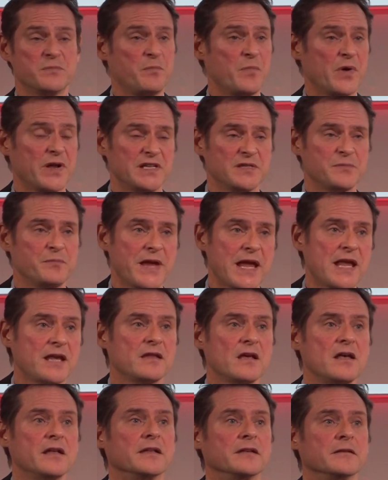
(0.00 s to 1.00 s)
but it's being
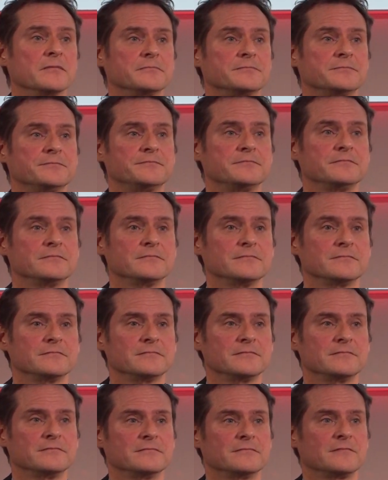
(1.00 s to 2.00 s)
done.
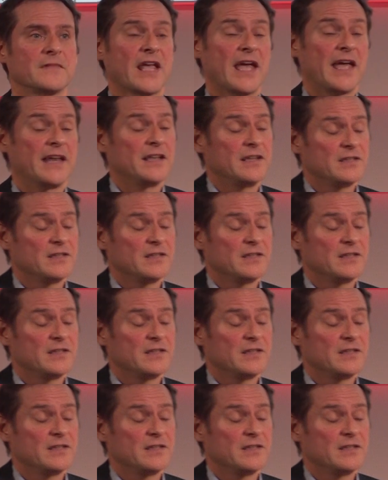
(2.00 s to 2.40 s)
And